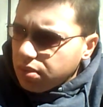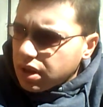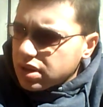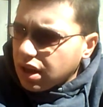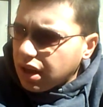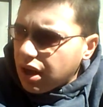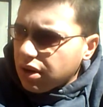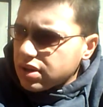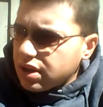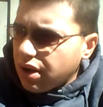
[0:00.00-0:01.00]
because they
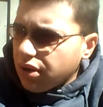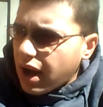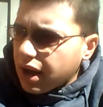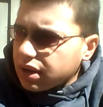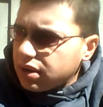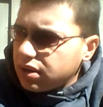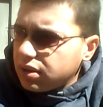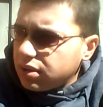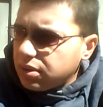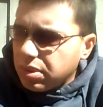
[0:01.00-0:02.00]
allow us to interact.
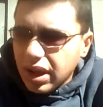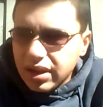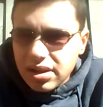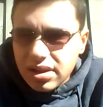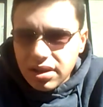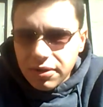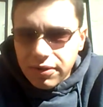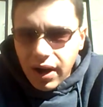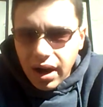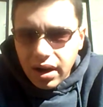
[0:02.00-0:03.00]
But that doesn't
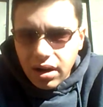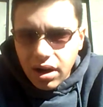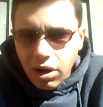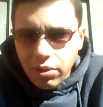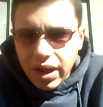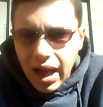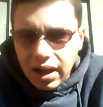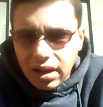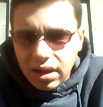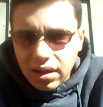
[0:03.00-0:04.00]
define our
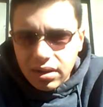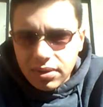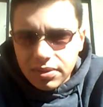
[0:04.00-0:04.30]
reality.